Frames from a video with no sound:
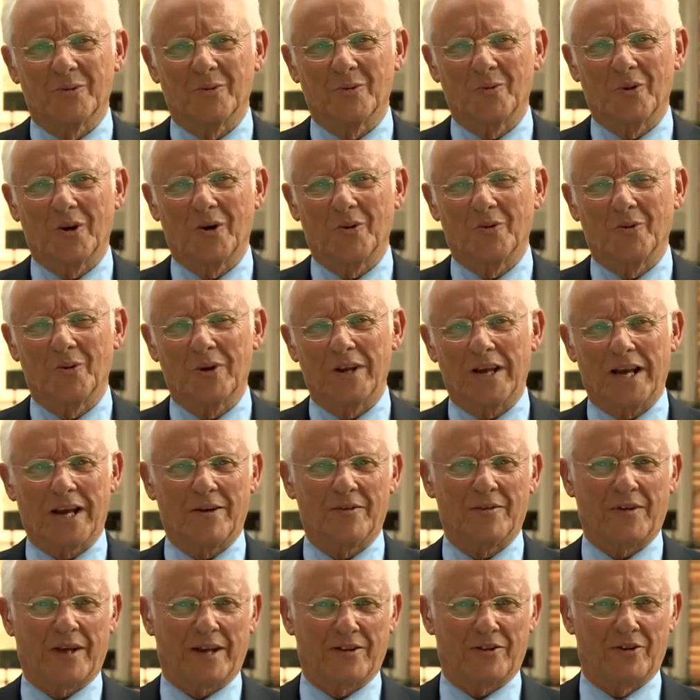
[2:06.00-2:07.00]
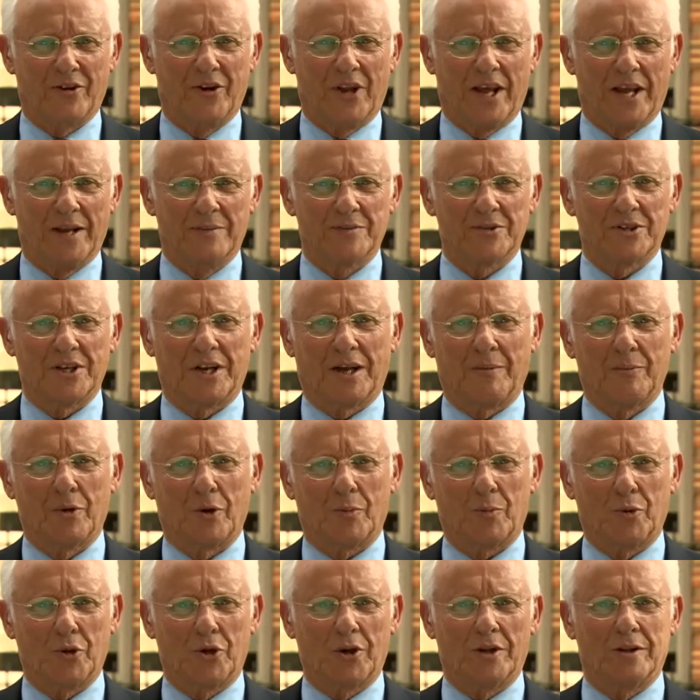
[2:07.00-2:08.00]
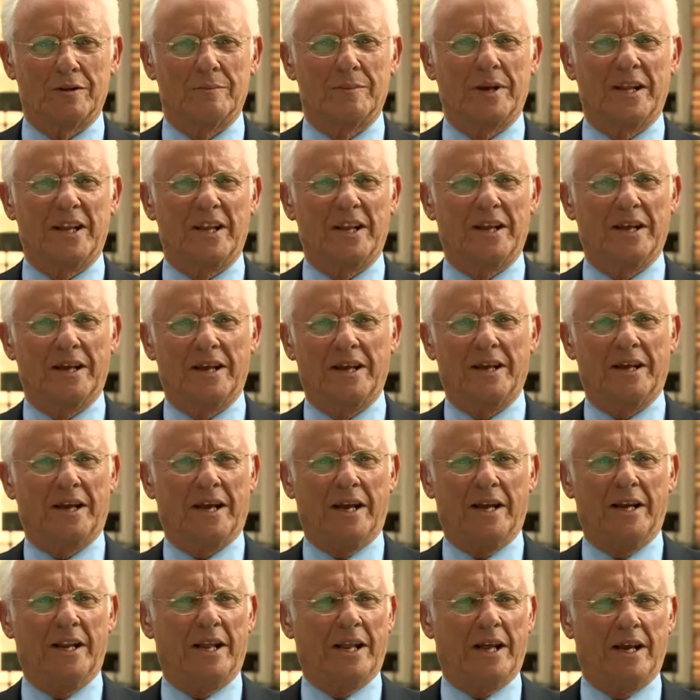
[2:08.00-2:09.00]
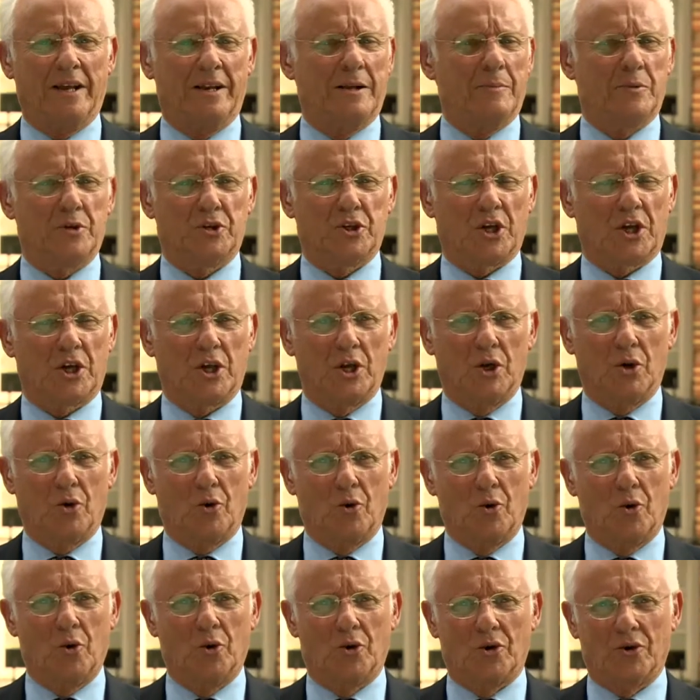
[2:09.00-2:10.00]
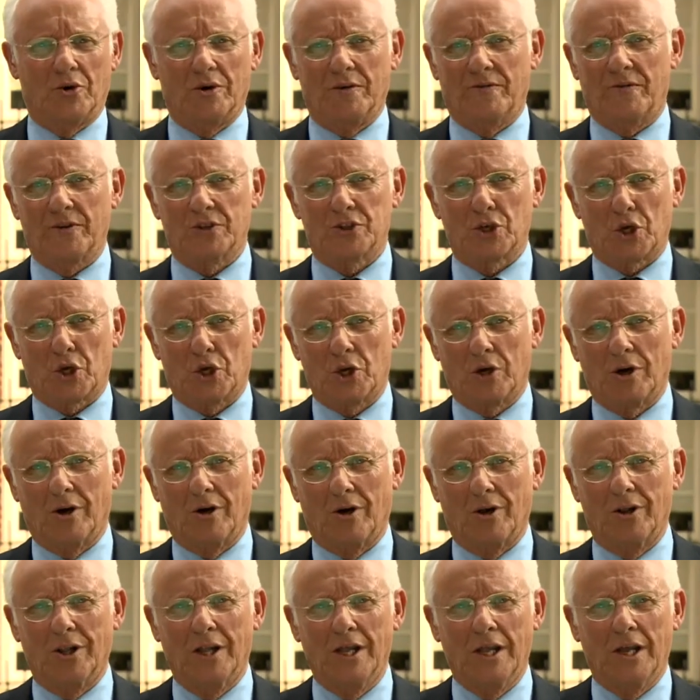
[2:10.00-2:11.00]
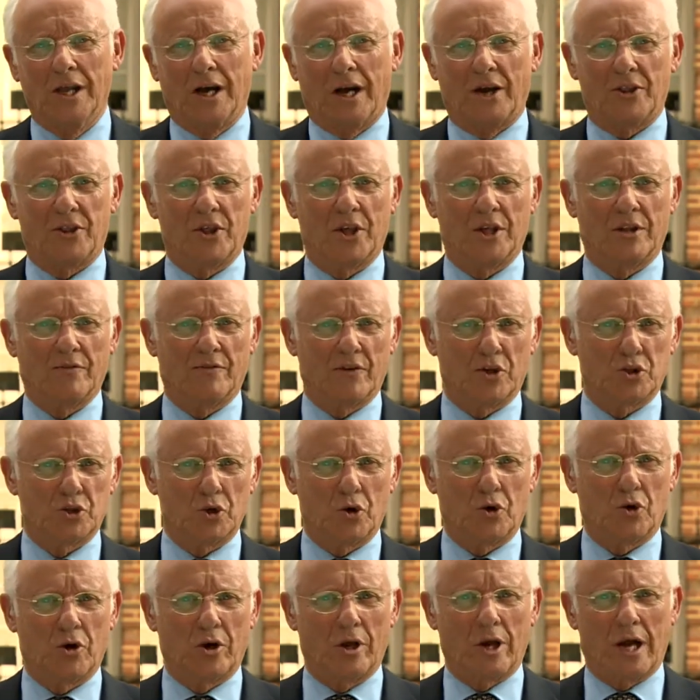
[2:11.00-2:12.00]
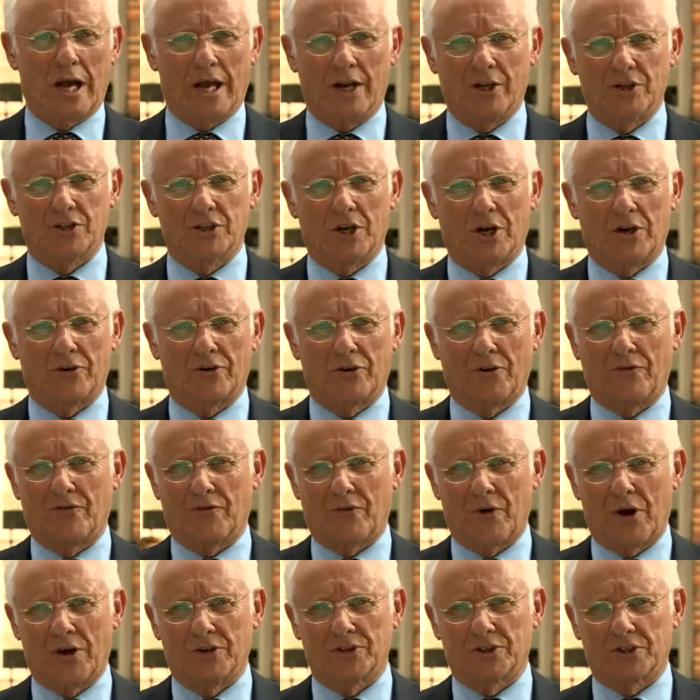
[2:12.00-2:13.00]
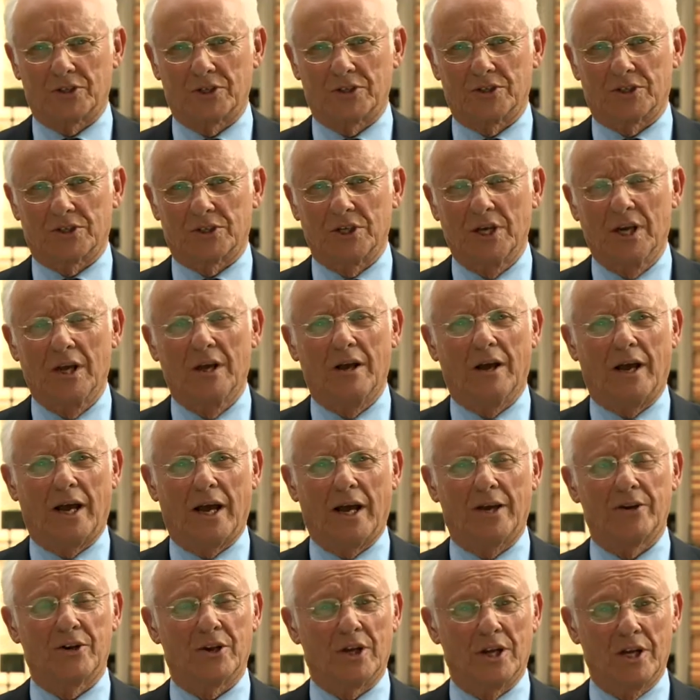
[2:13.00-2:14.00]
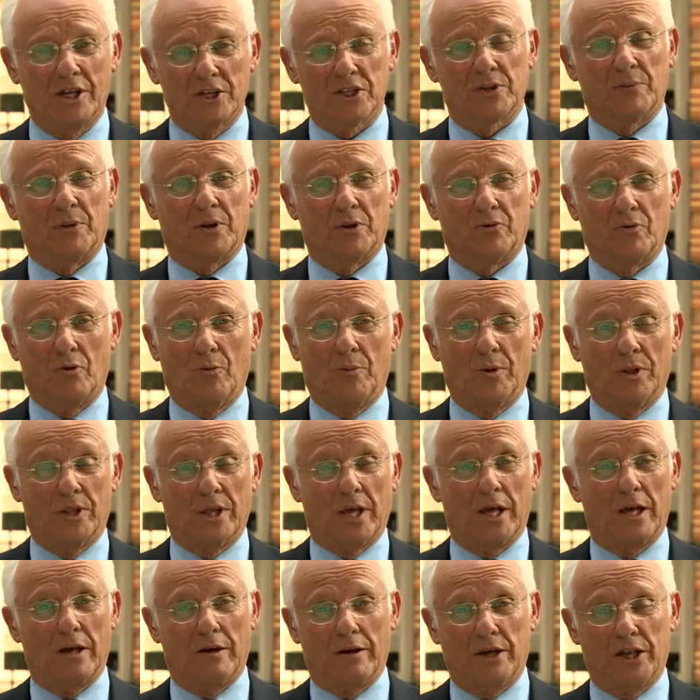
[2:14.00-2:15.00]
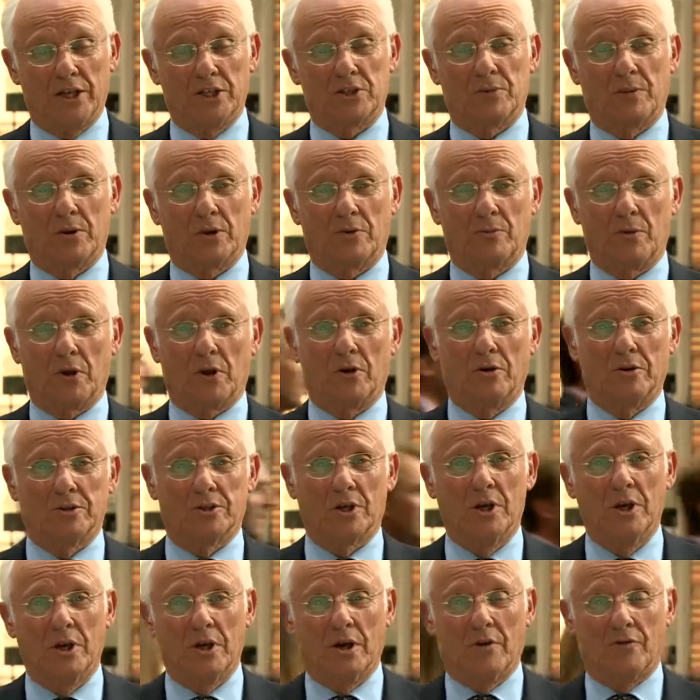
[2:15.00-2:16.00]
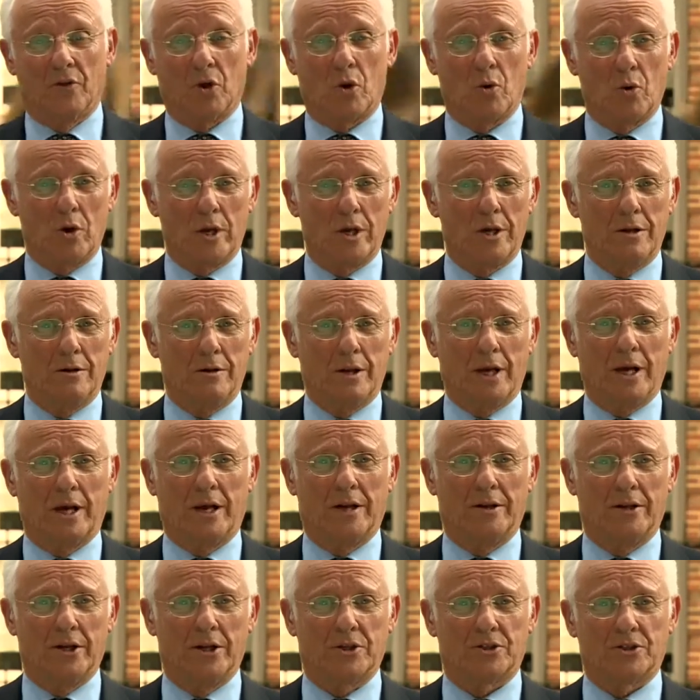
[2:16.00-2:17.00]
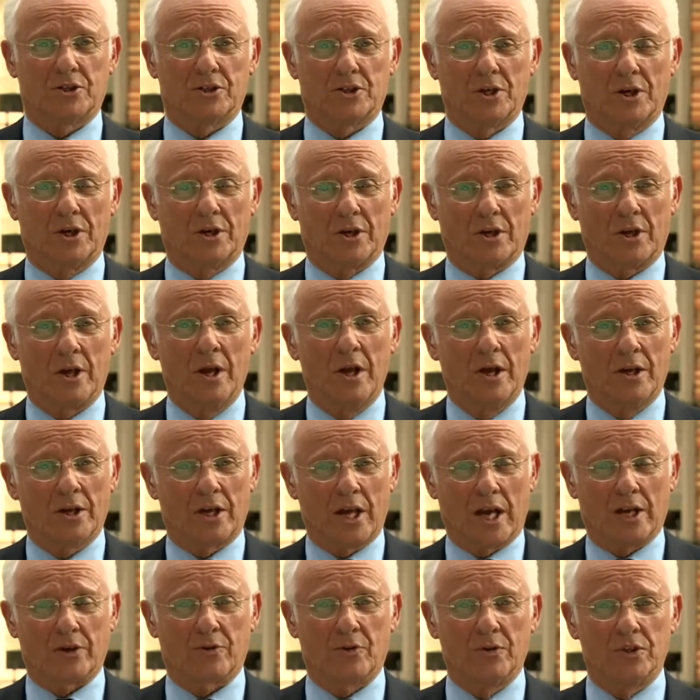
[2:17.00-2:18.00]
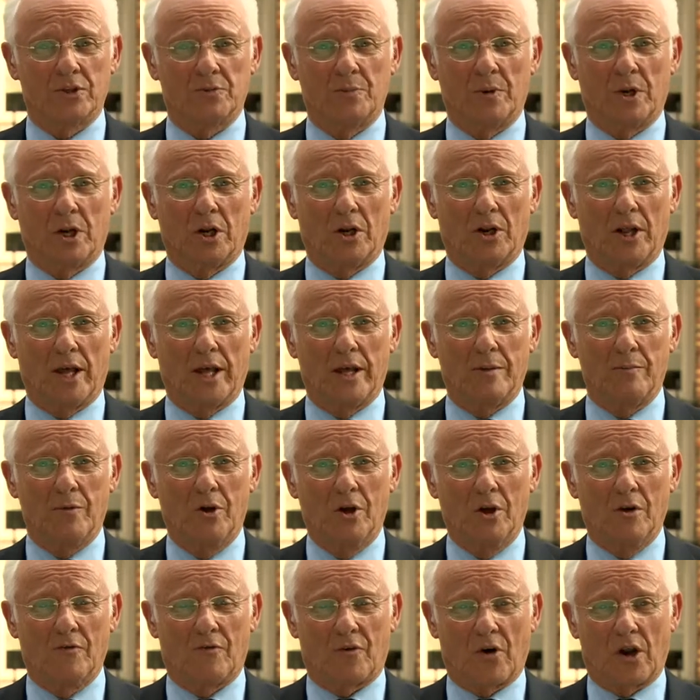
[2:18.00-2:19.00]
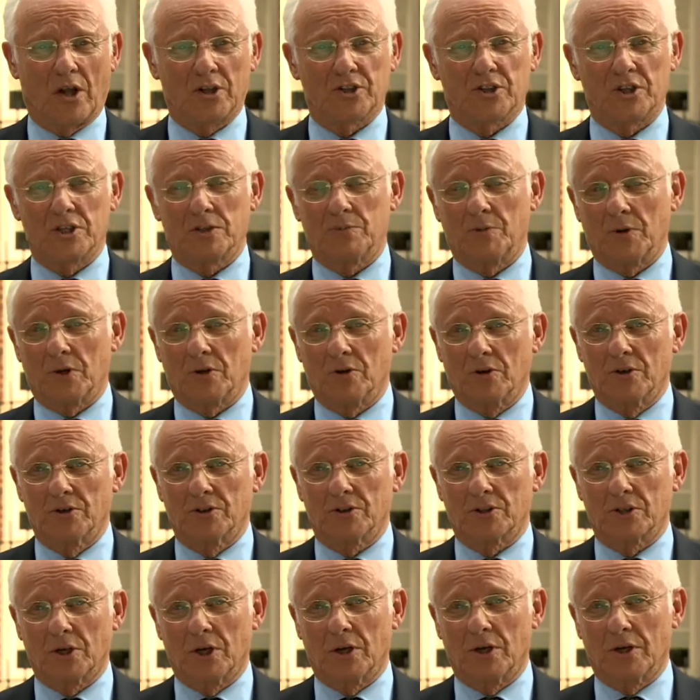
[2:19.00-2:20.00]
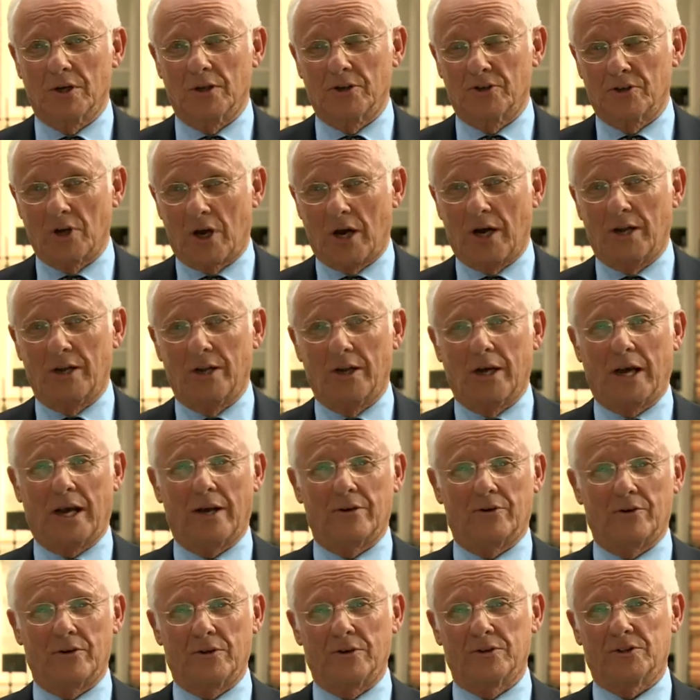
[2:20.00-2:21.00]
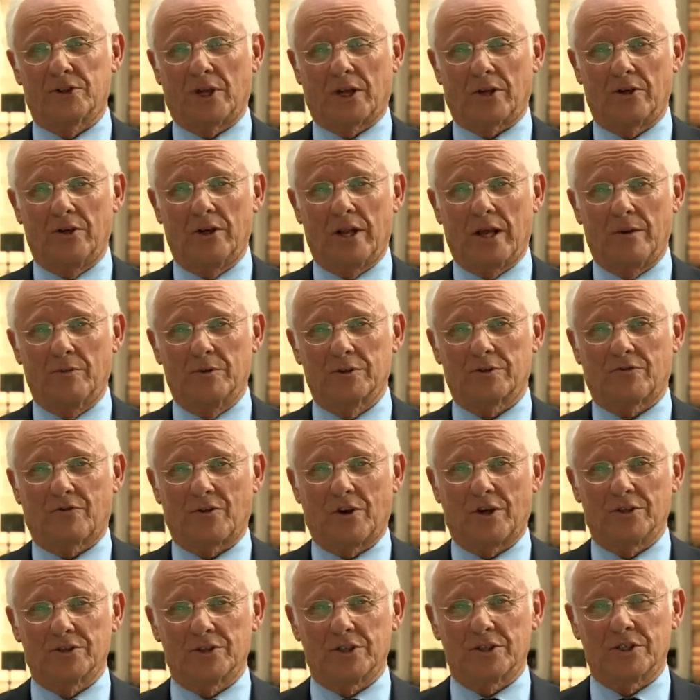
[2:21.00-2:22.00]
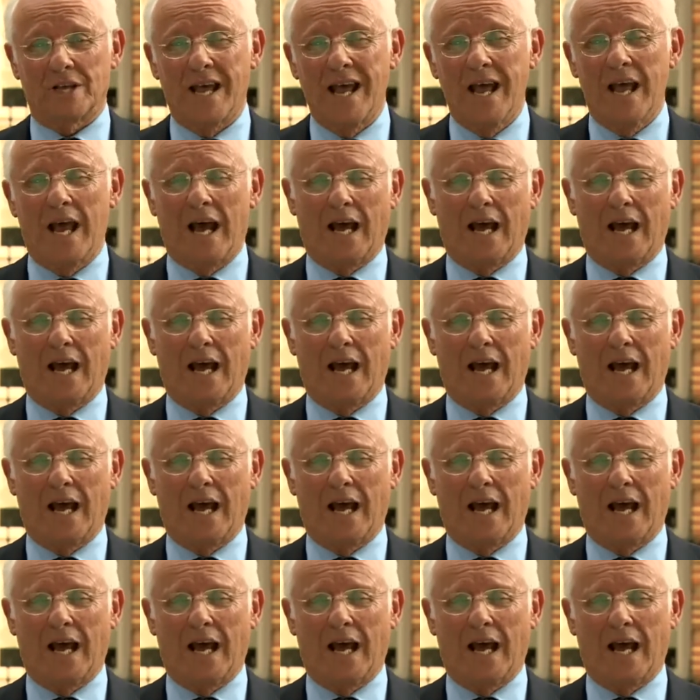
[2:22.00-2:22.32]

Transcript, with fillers: Well, we have had the names, and I'm not putting them any any any particular order. If it's a girl, I think Victoria, Alexandra, Frances, and Elizabeth will be there. Elizabeth because of the Queen, and it's uh, Catherine's middle name. Frances because uh, Diana had a second name as Frances.